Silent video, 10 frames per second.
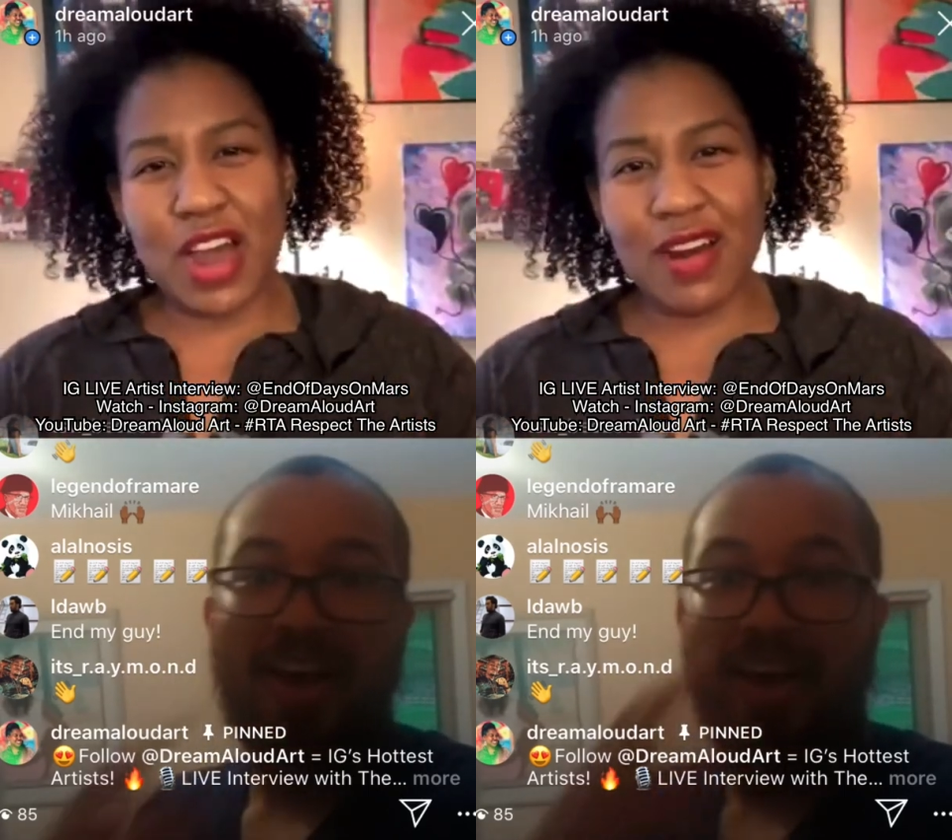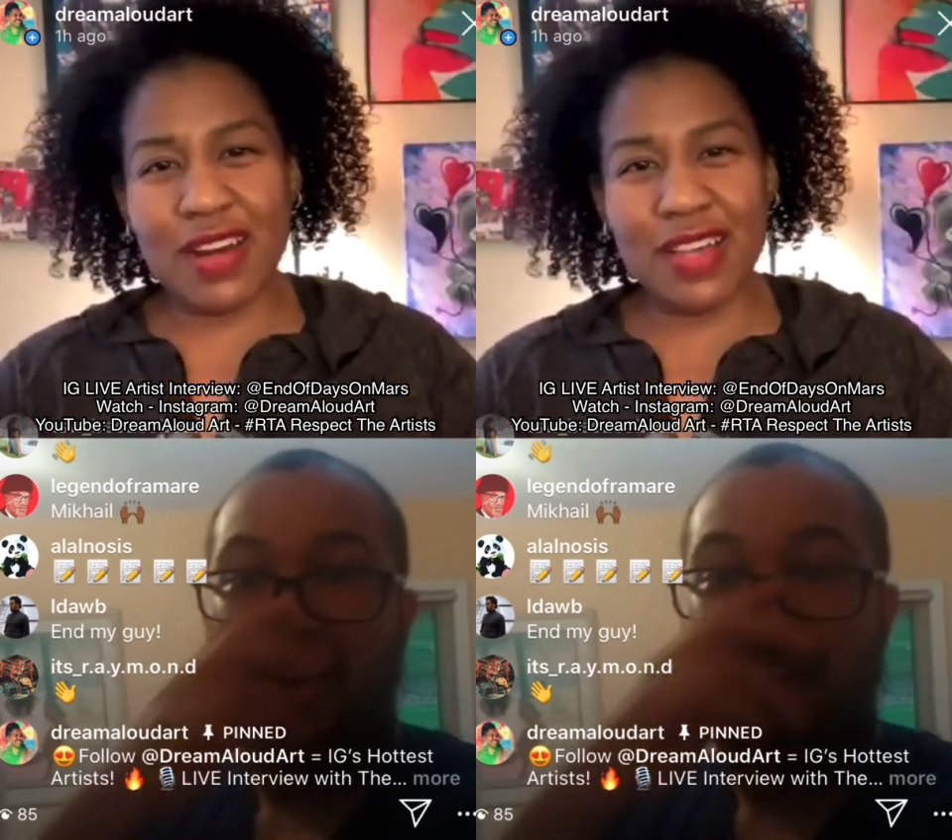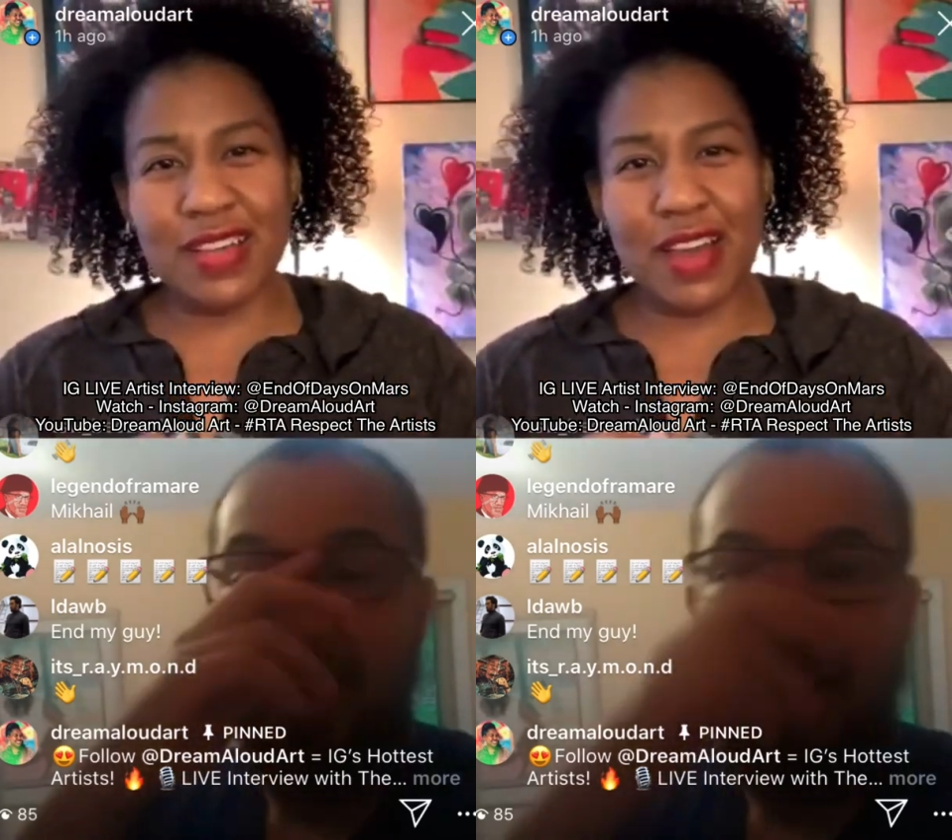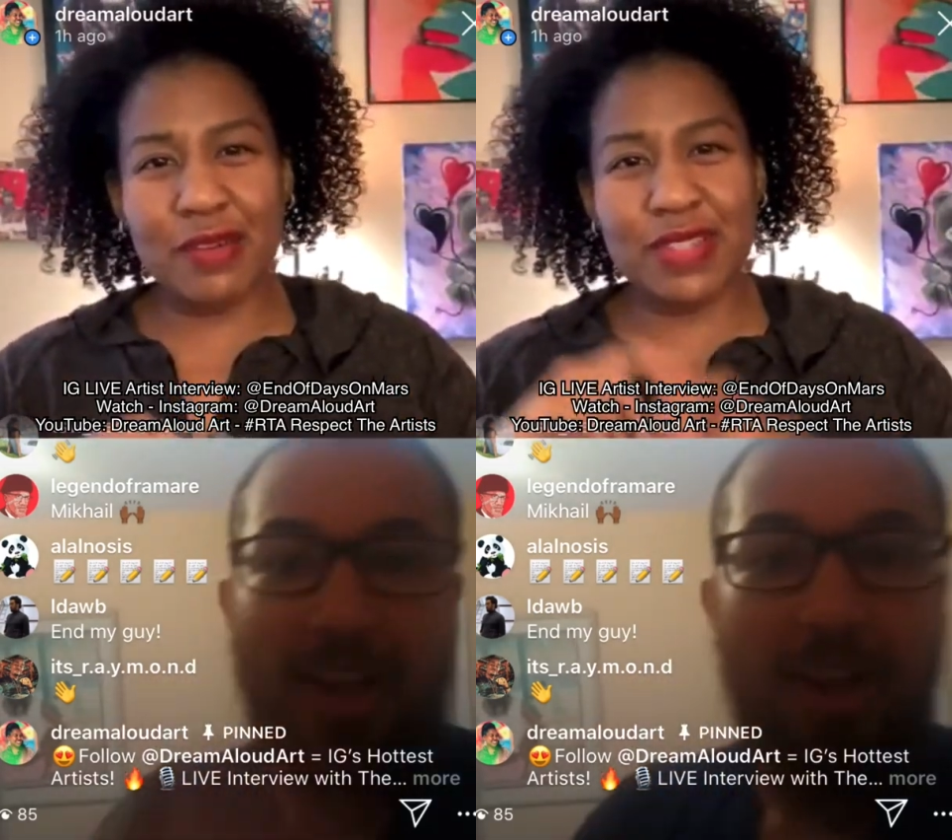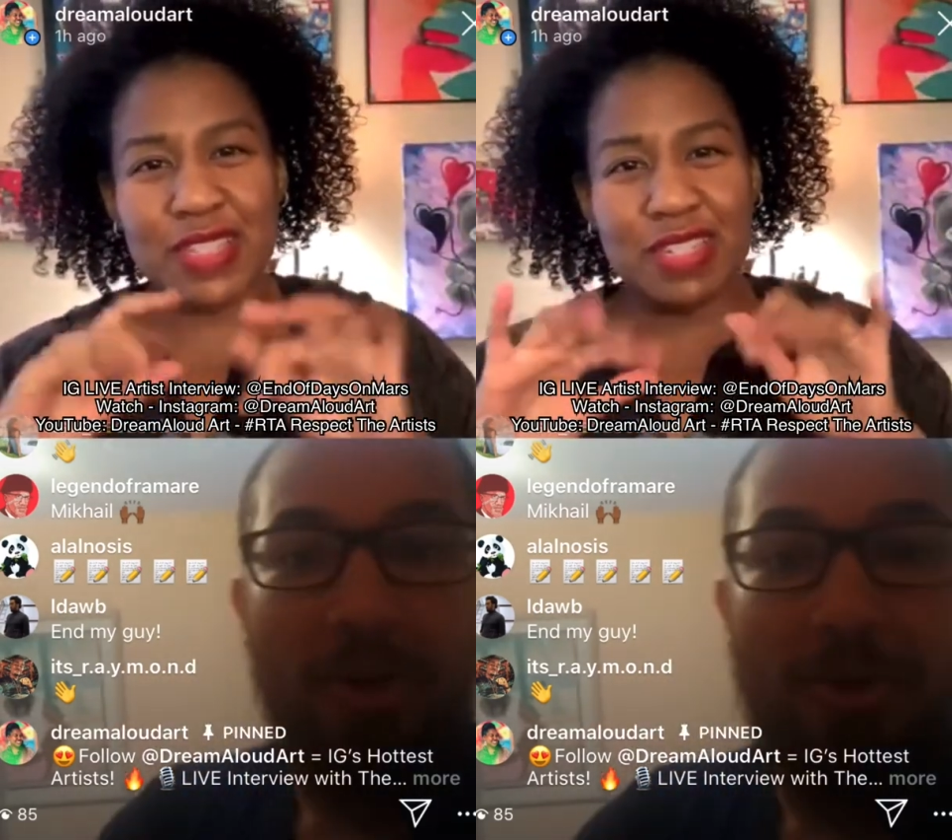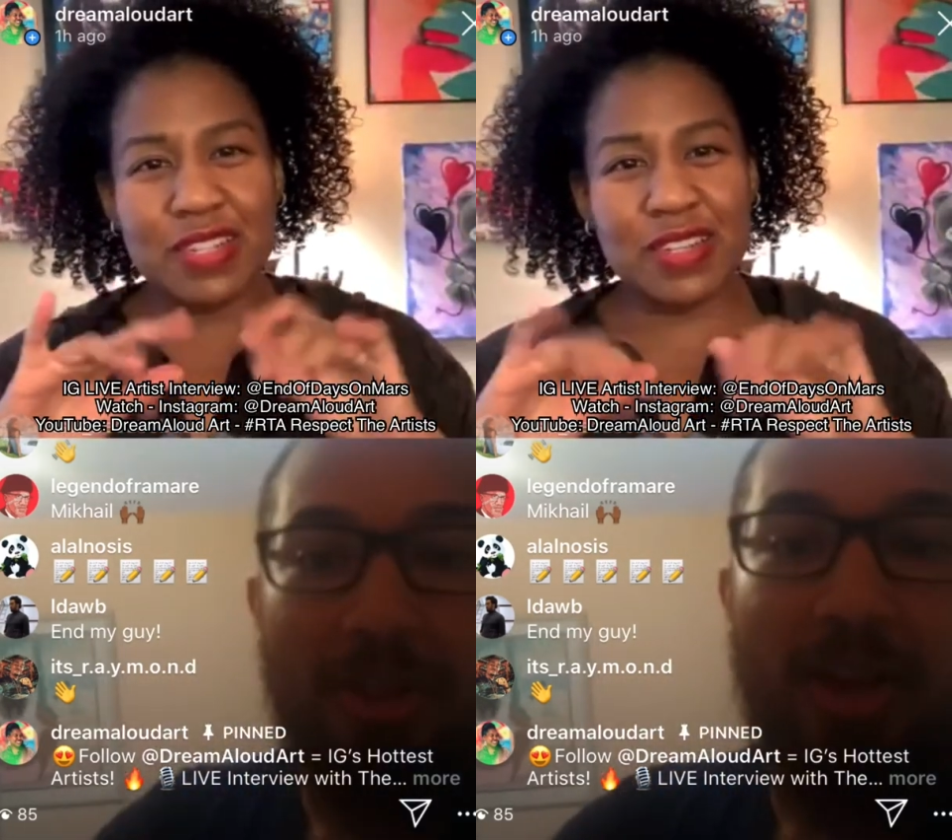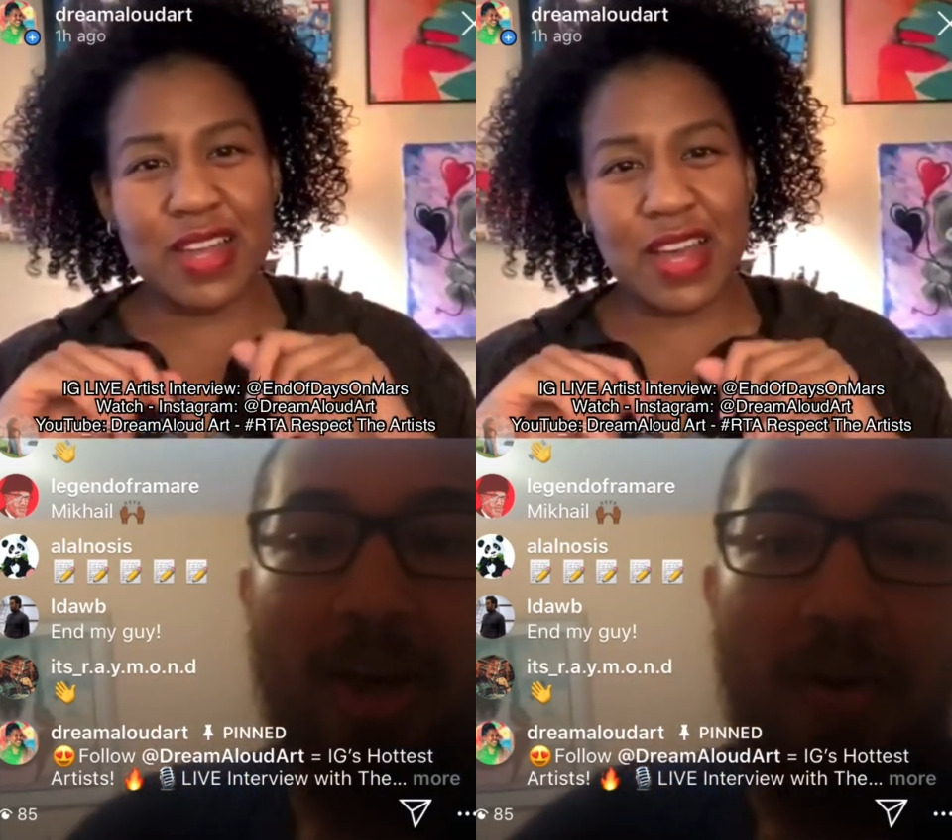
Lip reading: like a local thing going.